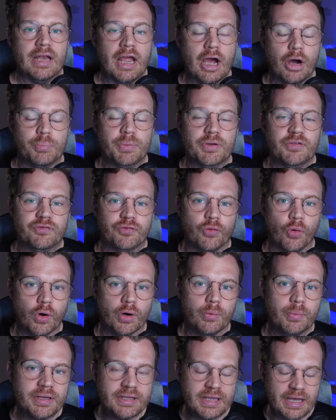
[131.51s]
Now,
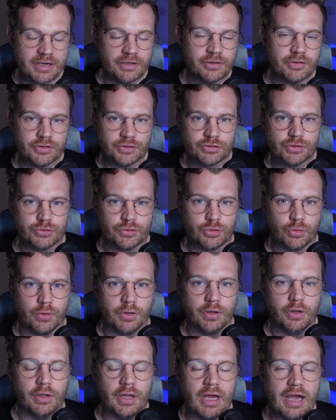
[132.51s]
before we get into the
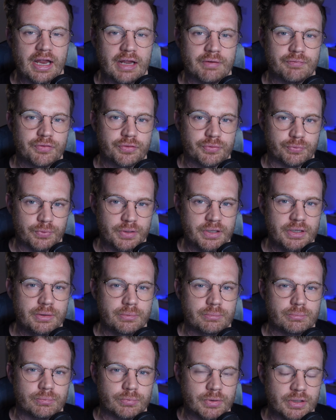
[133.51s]
tutorial, I have 3
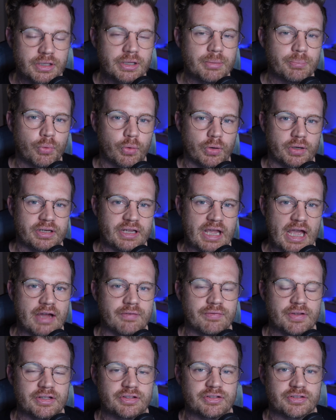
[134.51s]
really important
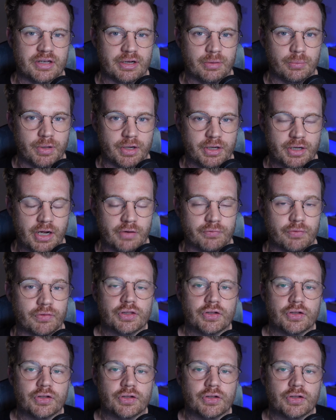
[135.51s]
caveats that I want to cover.